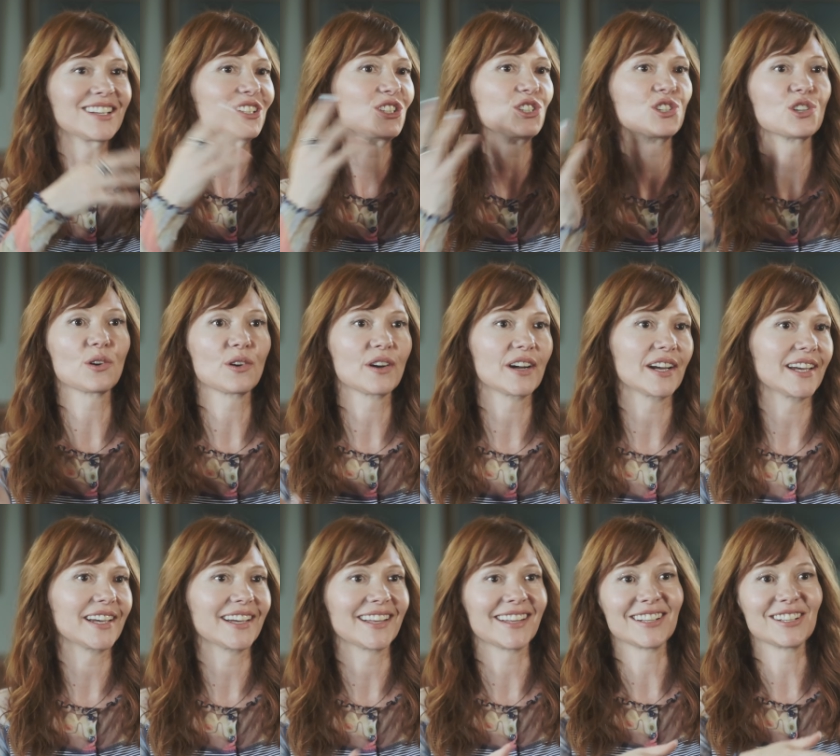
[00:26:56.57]
joy
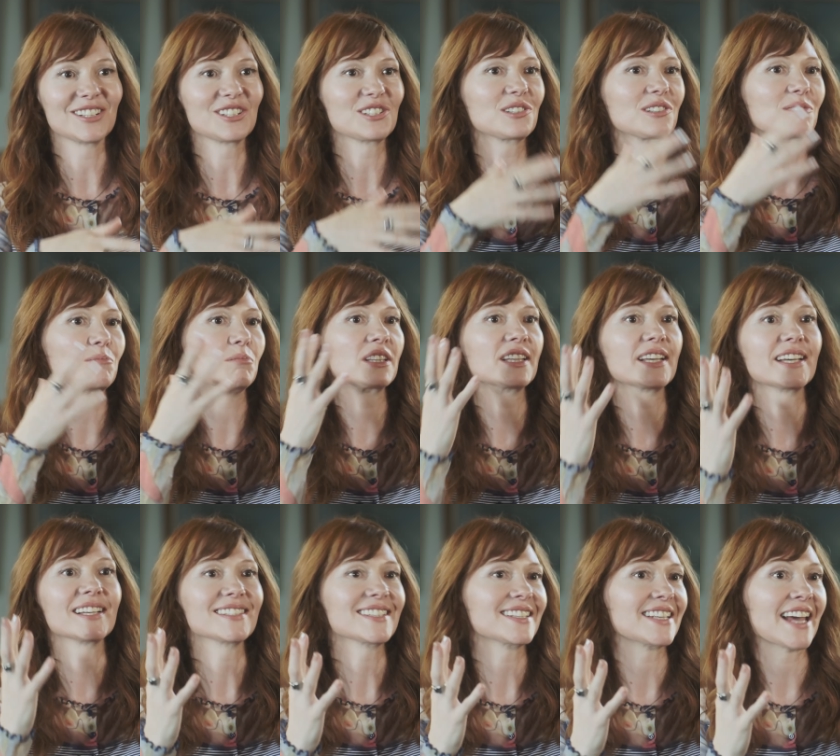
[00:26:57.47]
and
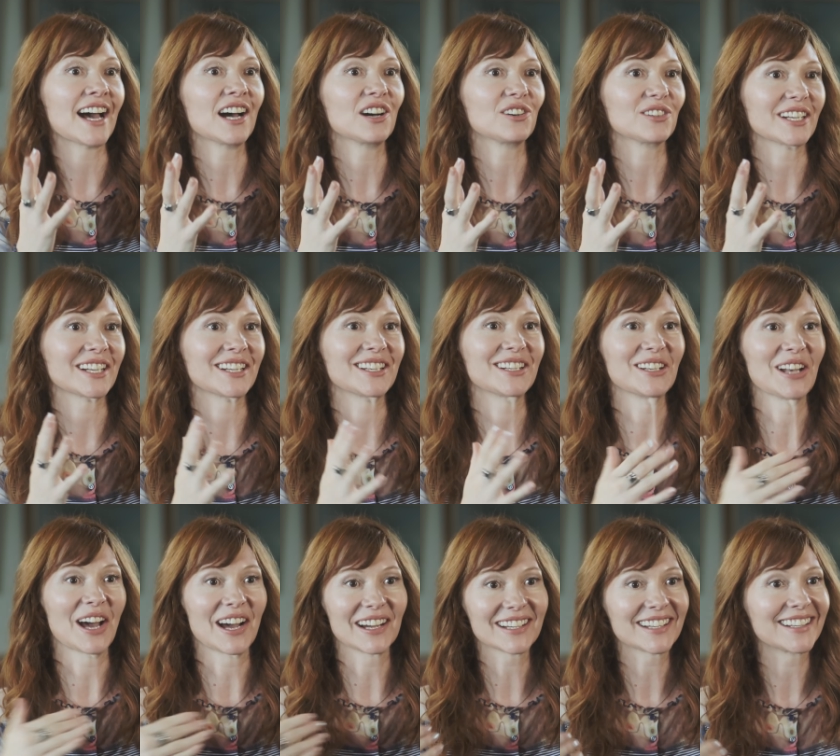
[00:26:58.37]
blissed out and
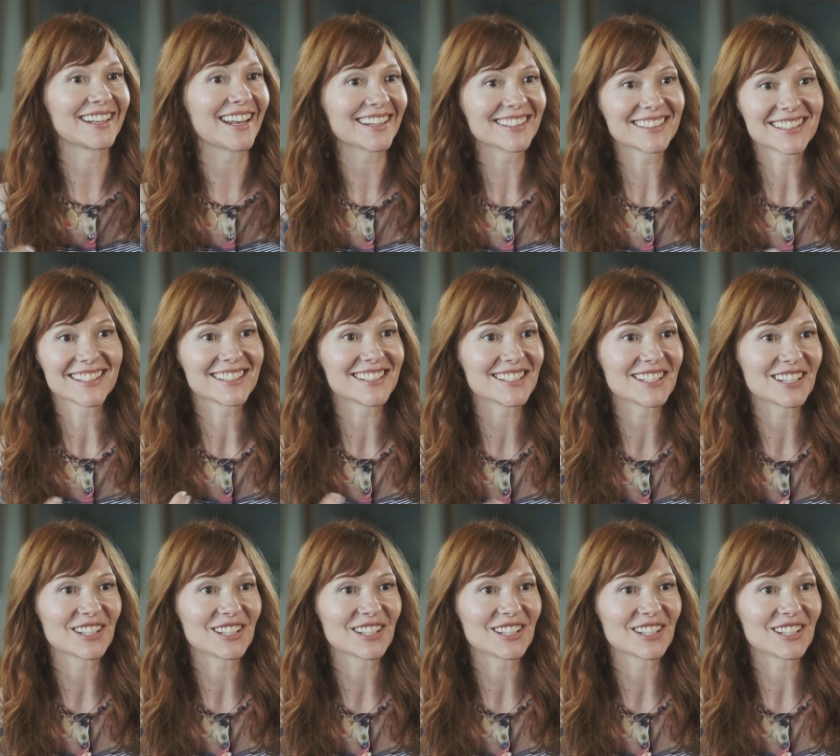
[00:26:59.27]
not connected to